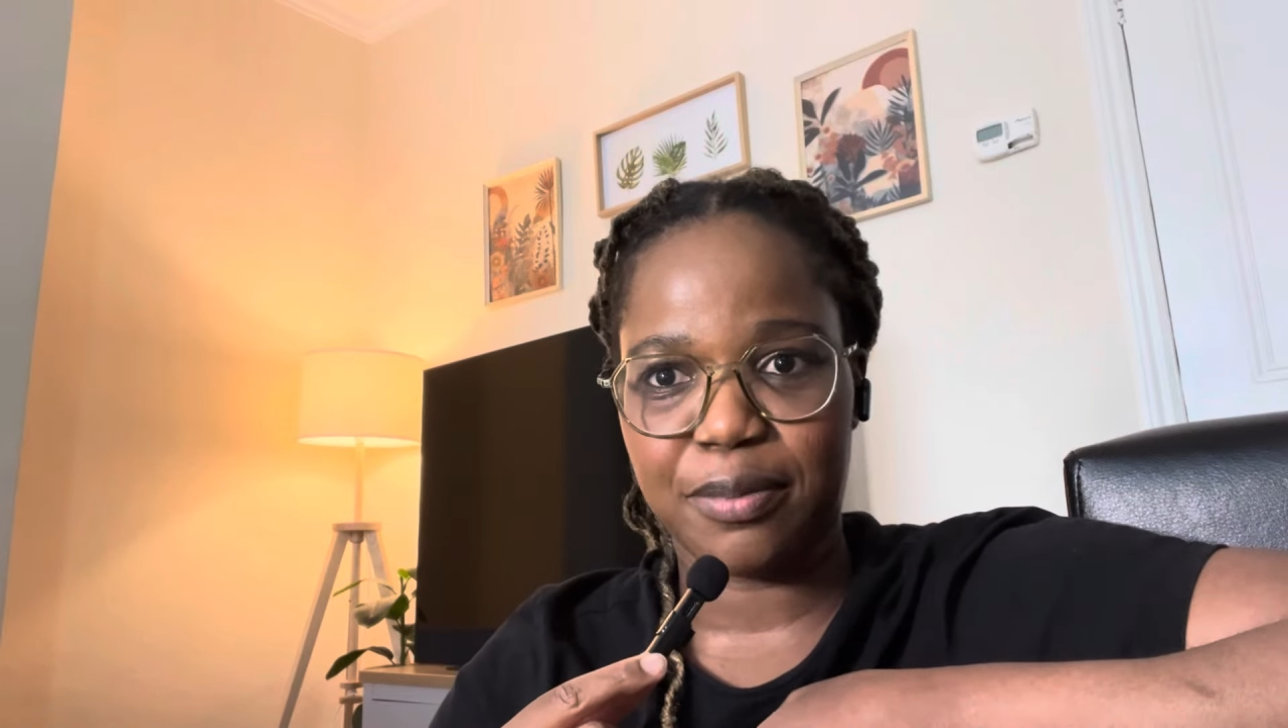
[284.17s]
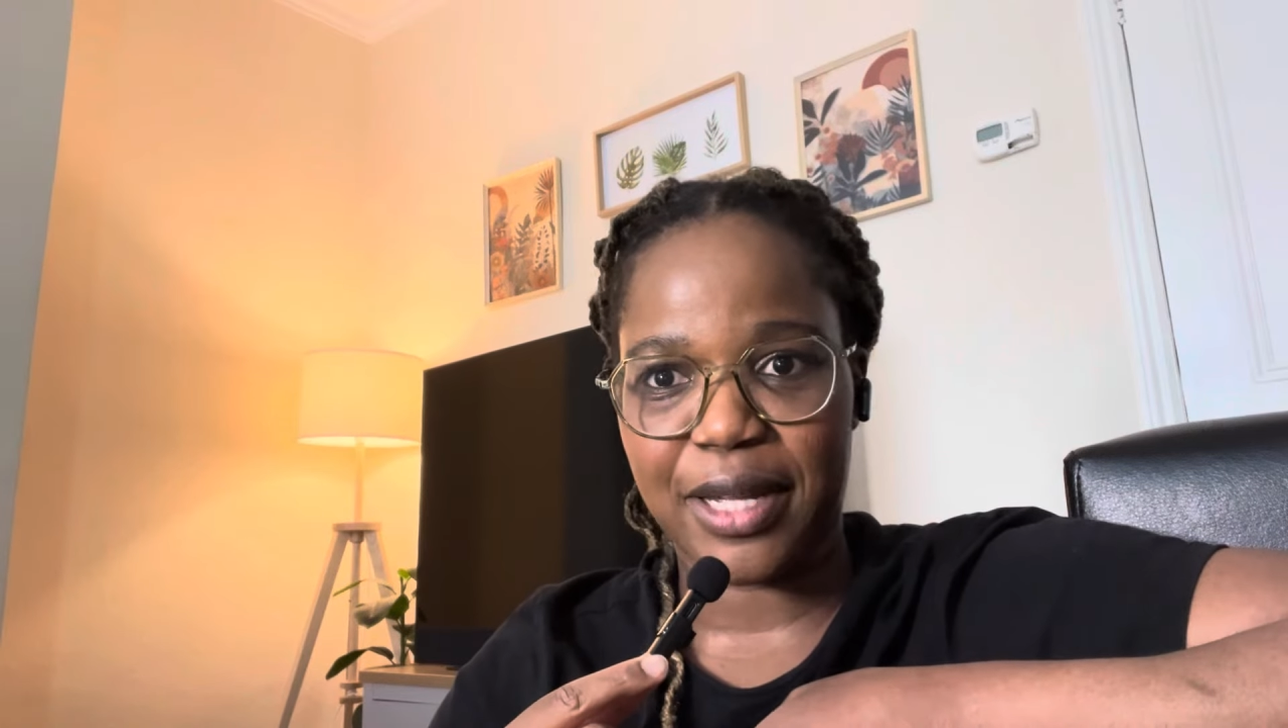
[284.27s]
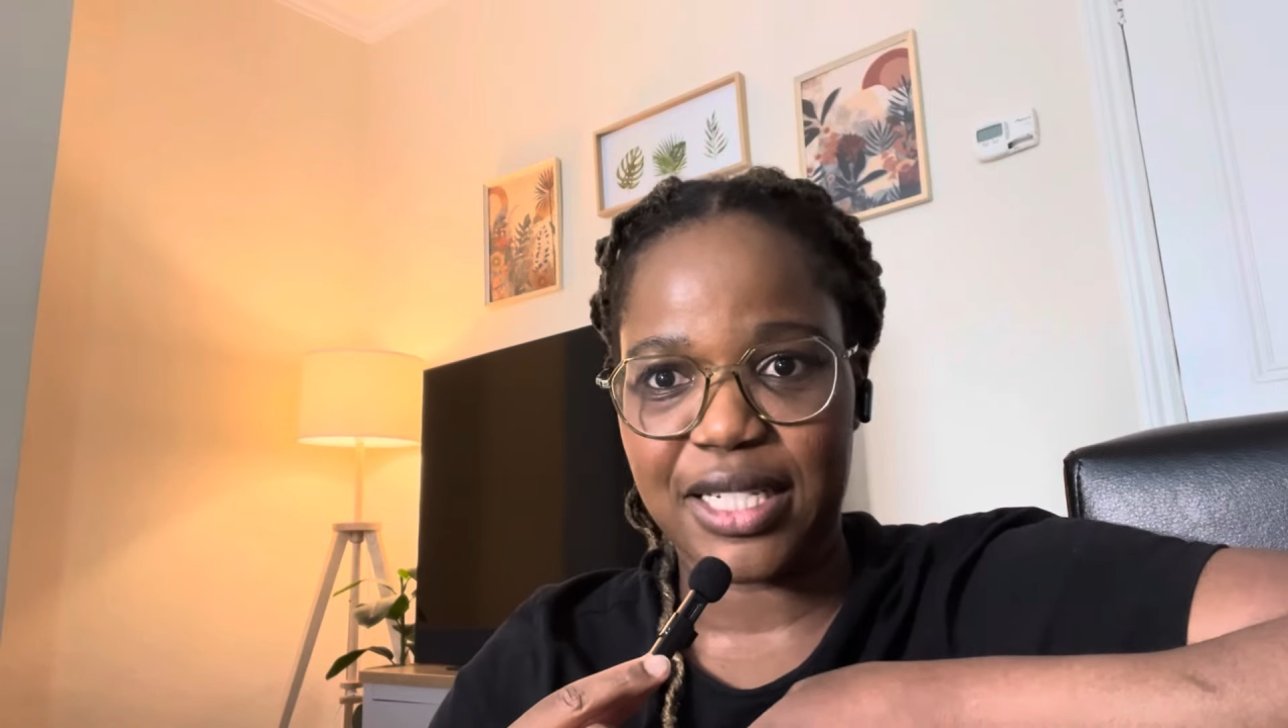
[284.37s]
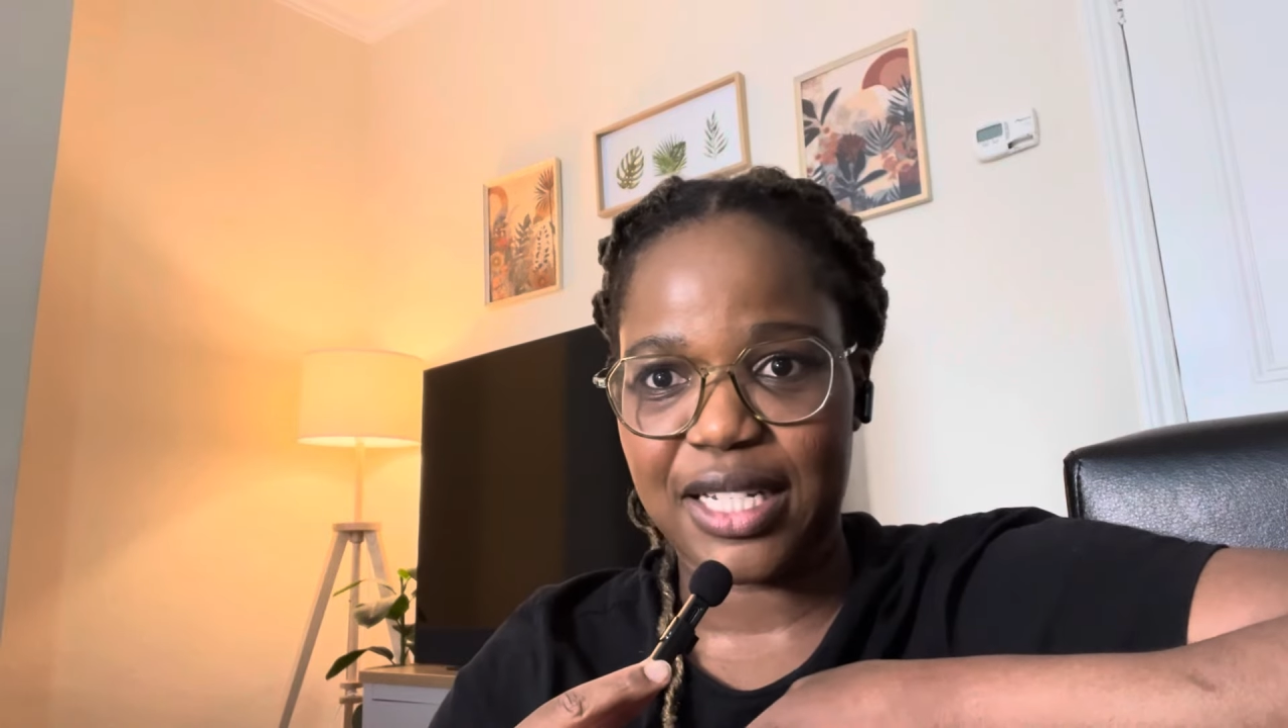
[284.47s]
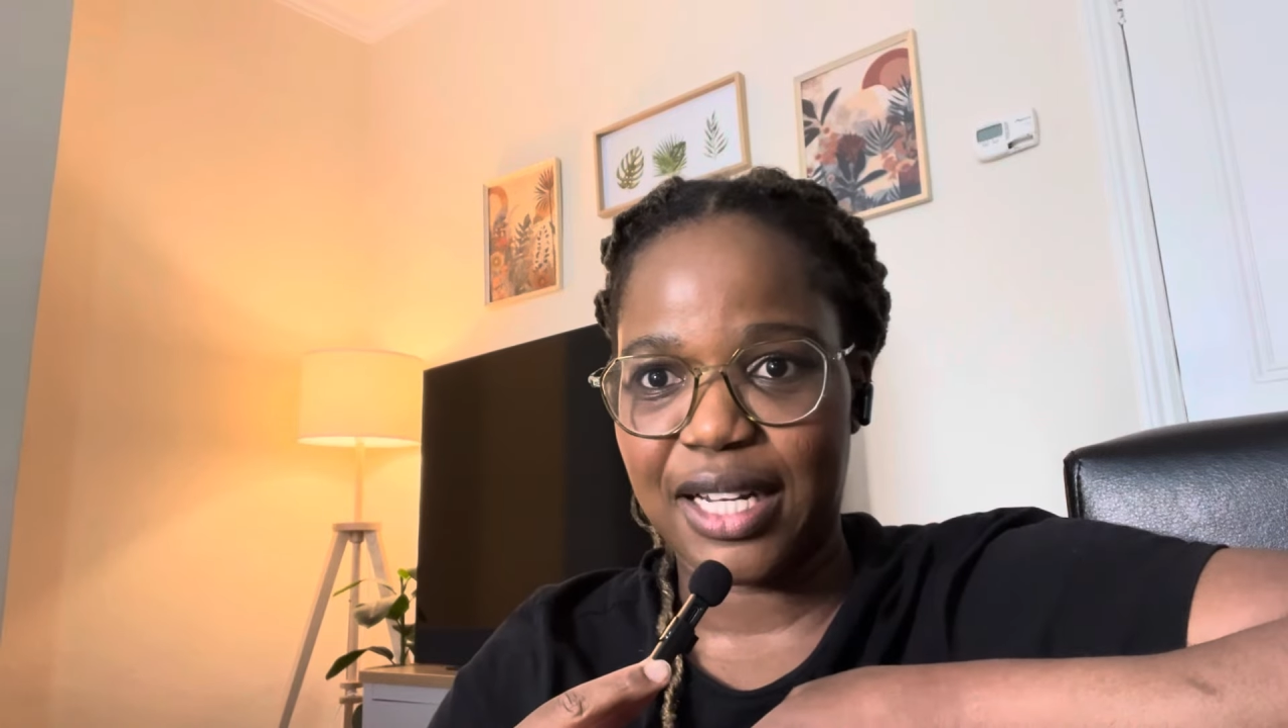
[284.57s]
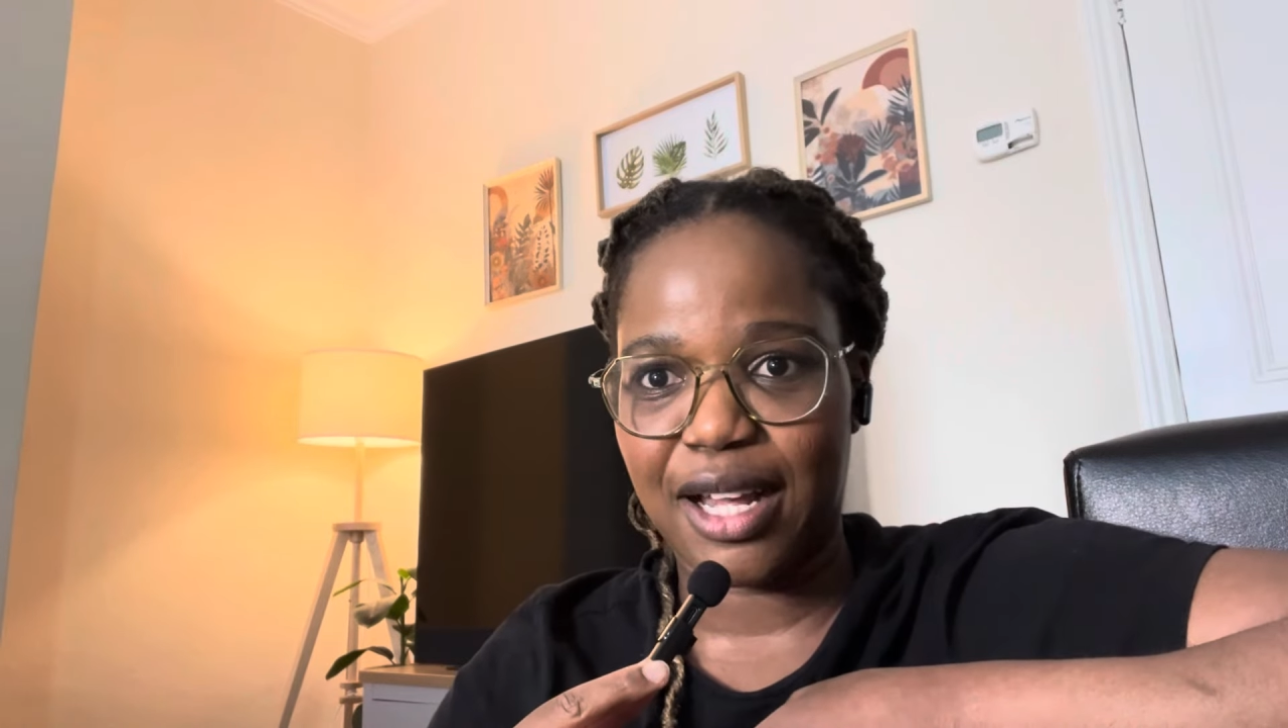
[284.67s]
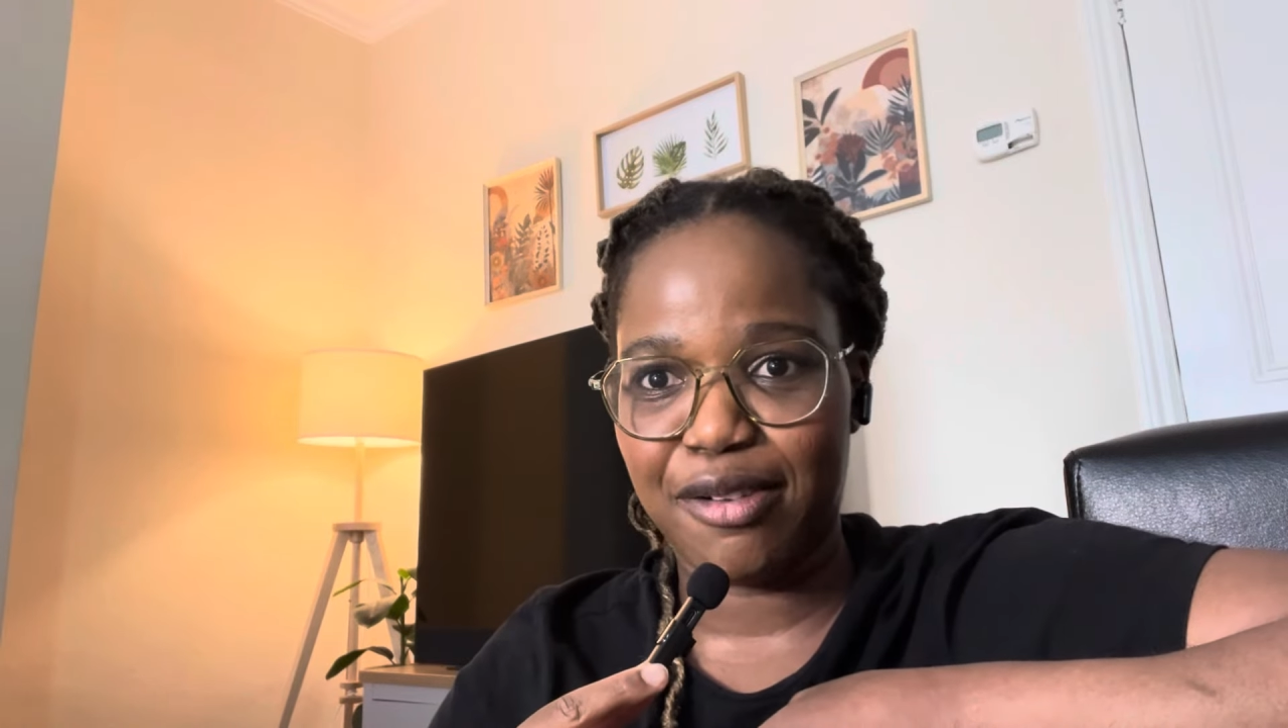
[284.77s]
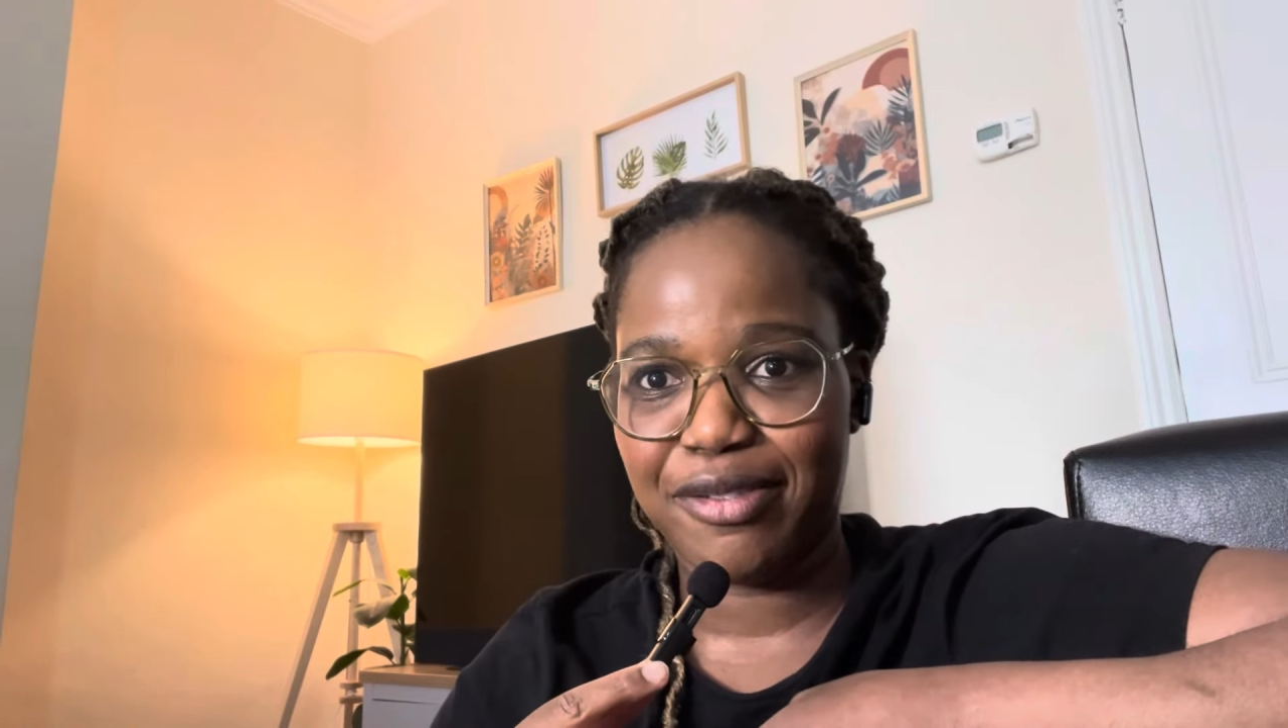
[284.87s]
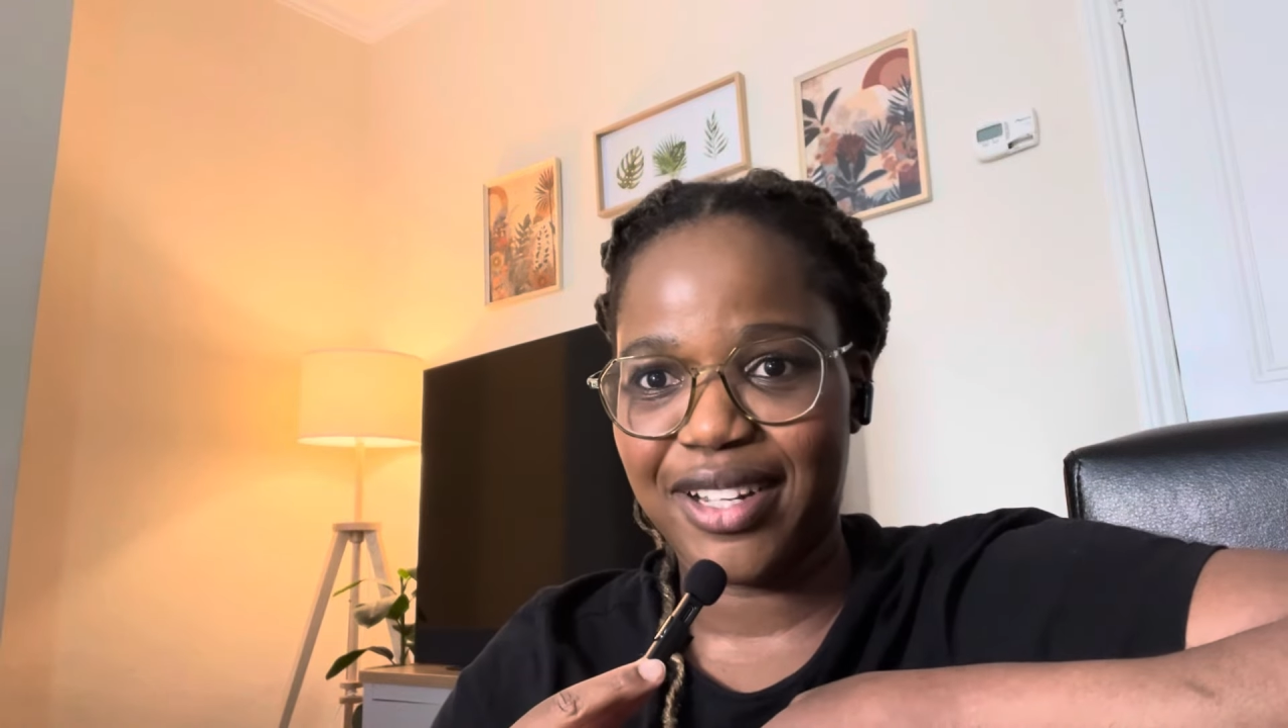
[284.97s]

bendy enough?